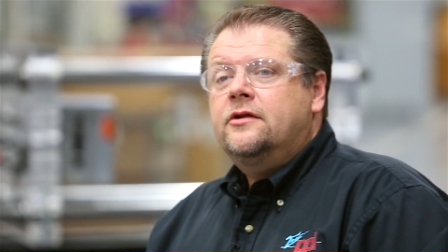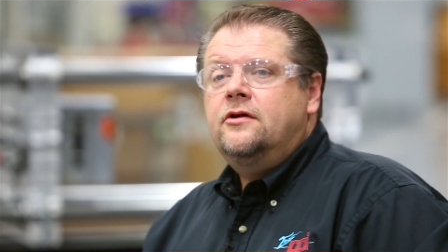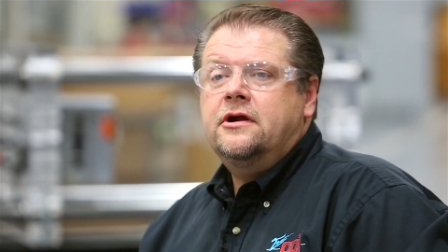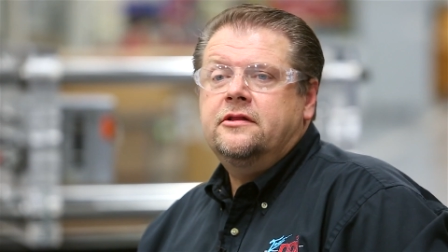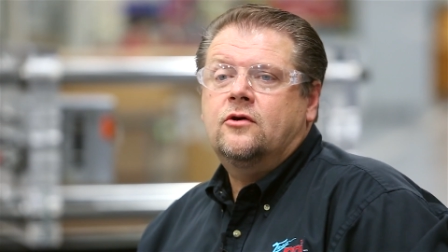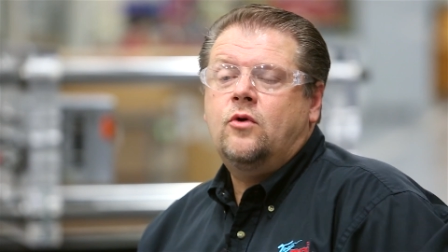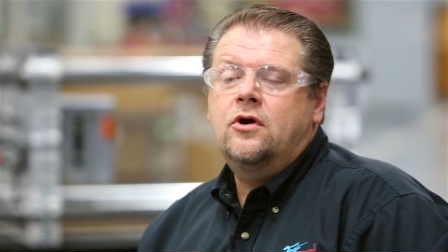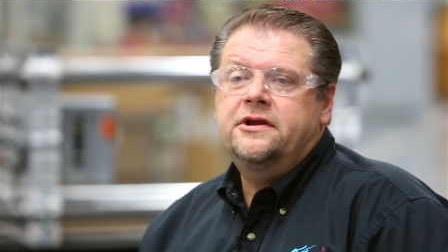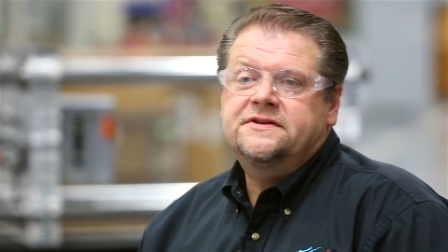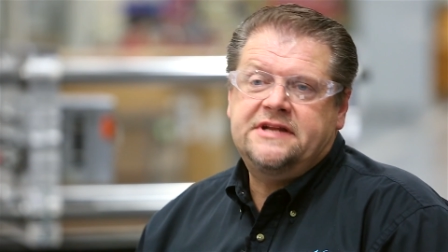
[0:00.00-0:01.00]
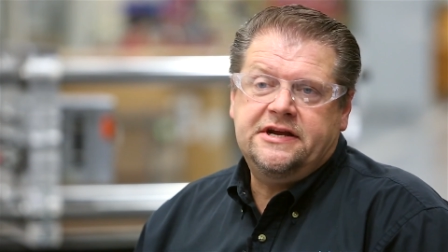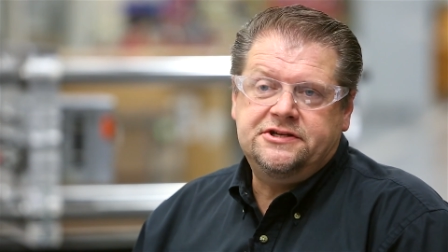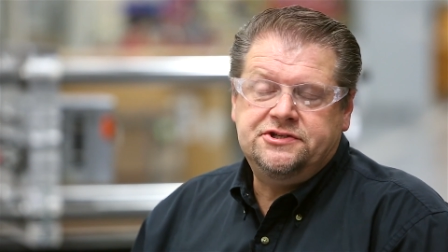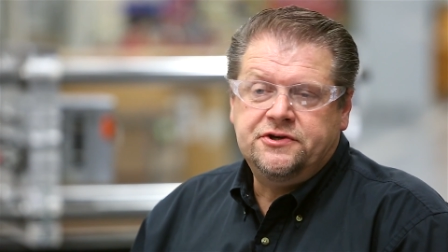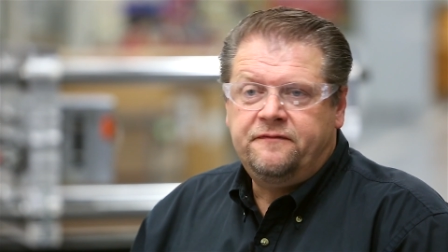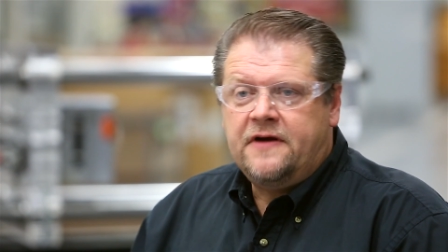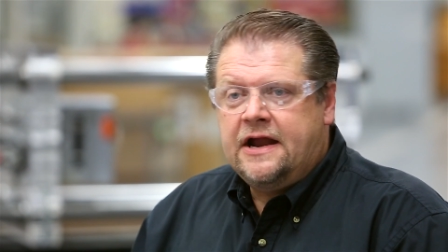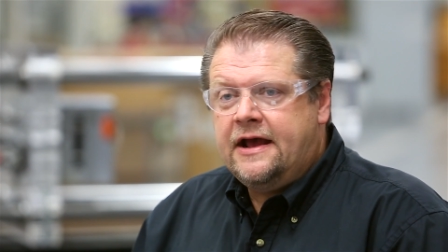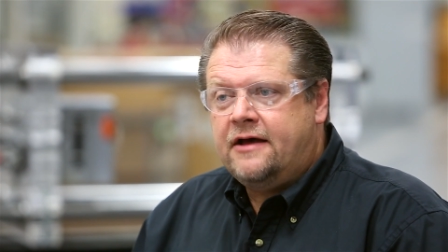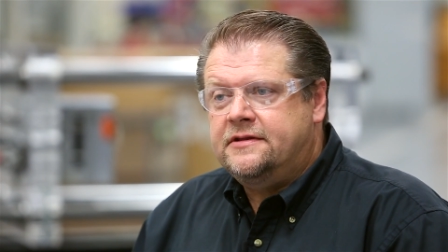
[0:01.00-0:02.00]
During the quoting stages, you'll
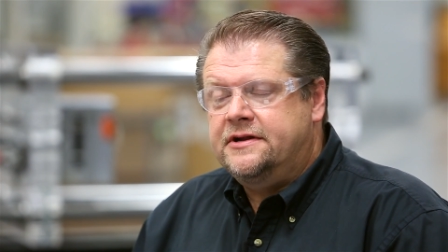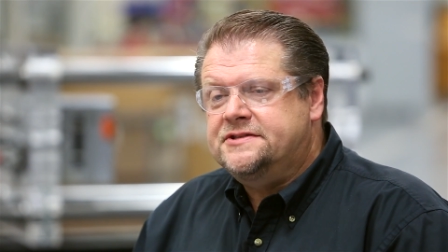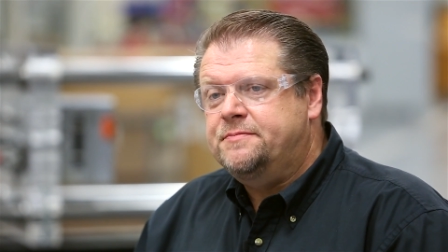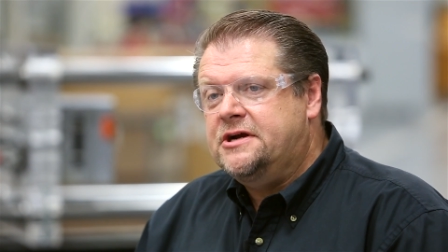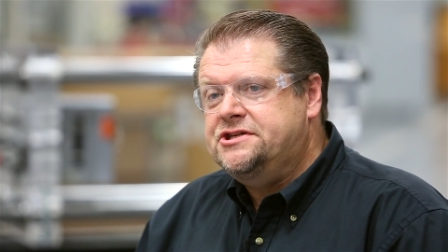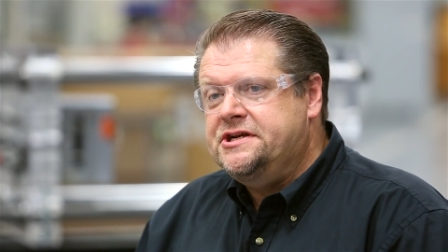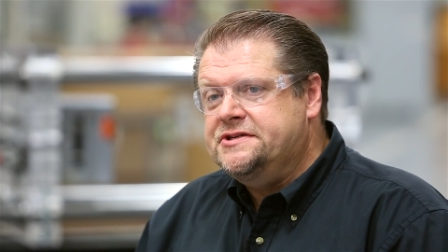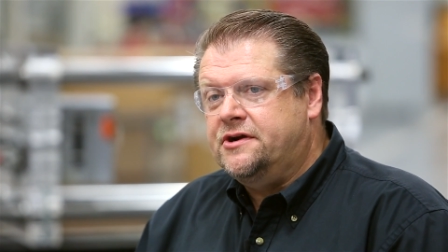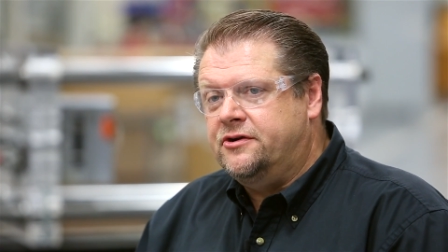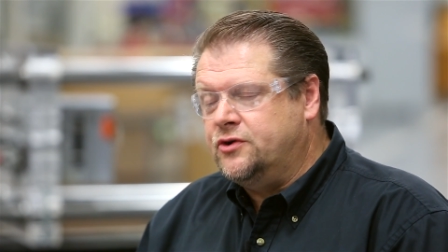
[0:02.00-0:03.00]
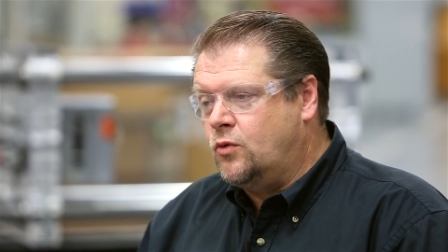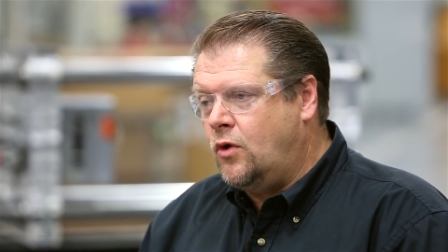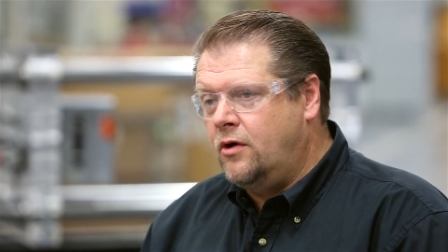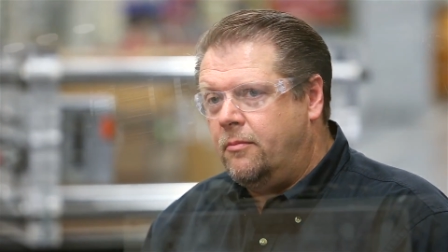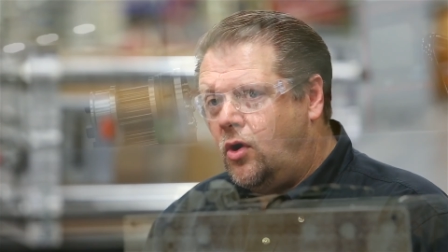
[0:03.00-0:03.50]
find out that it's much easier to quote a